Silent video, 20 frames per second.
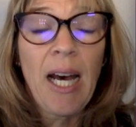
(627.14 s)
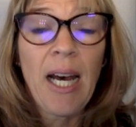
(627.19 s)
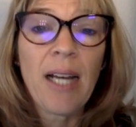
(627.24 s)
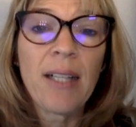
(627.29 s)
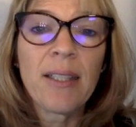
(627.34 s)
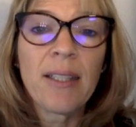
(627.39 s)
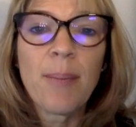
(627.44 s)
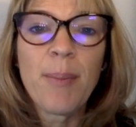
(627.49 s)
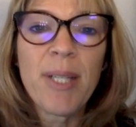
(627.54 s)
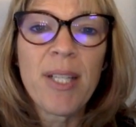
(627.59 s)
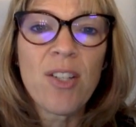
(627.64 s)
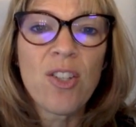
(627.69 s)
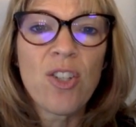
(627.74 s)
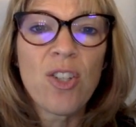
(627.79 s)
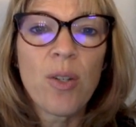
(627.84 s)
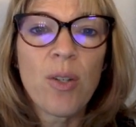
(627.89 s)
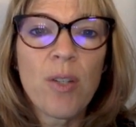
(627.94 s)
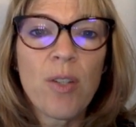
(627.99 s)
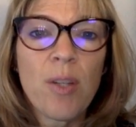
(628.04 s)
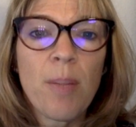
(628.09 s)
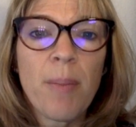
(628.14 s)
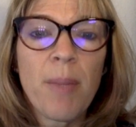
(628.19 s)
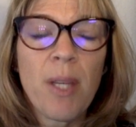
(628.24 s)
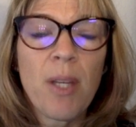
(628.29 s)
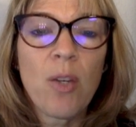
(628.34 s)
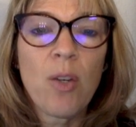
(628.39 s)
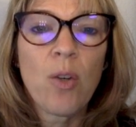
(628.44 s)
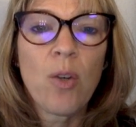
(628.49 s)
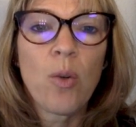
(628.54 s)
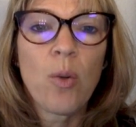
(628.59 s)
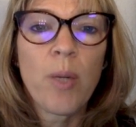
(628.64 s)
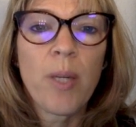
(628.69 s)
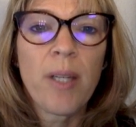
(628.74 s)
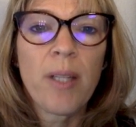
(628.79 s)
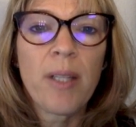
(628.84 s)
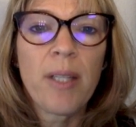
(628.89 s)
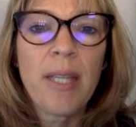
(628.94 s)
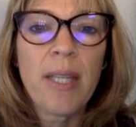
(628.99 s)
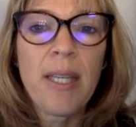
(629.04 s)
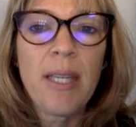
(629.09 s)
let me just show you something
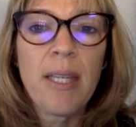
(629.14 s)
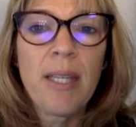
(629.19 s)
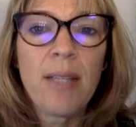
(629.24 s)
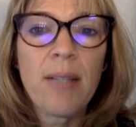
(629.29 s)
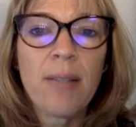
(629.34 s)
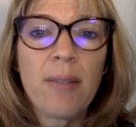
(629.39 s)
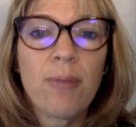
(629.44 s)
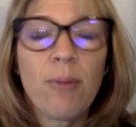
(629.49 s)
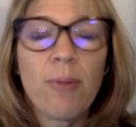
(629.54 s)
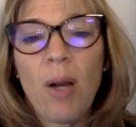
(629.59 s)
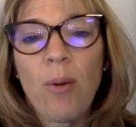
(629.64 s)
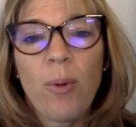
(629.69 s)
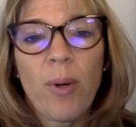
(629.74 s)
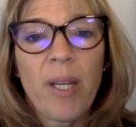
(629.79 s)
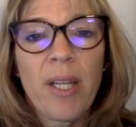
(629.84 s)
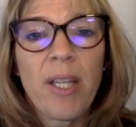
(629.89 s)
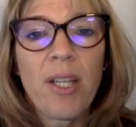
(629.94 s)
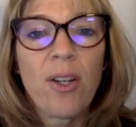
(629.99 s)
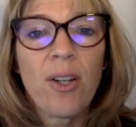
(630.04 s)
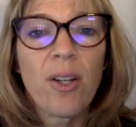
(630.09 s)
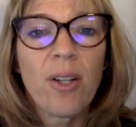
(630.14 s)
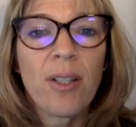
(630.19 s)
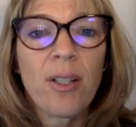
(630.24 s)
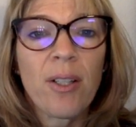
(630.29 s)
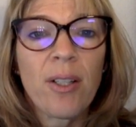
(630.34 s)
quickly while we're here.